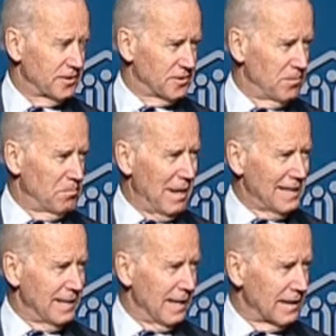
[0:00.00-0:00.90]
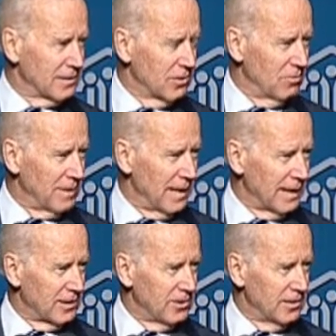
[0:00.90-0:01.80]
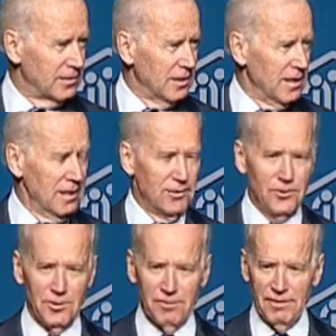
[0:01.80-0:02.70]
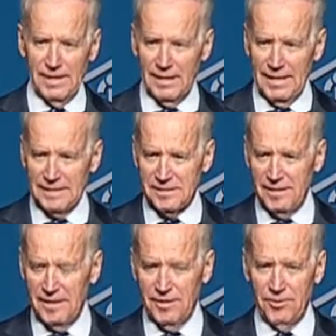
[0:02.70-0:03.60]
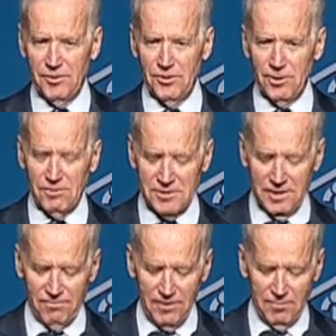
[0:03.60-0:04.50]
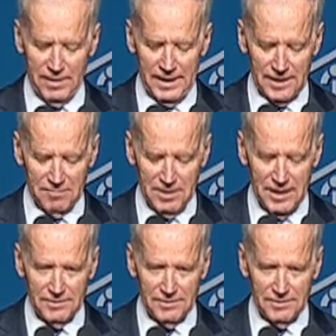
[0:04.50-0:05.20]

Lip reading: So my doc told me I couldn't do an event last night in New York, which I felt badly about.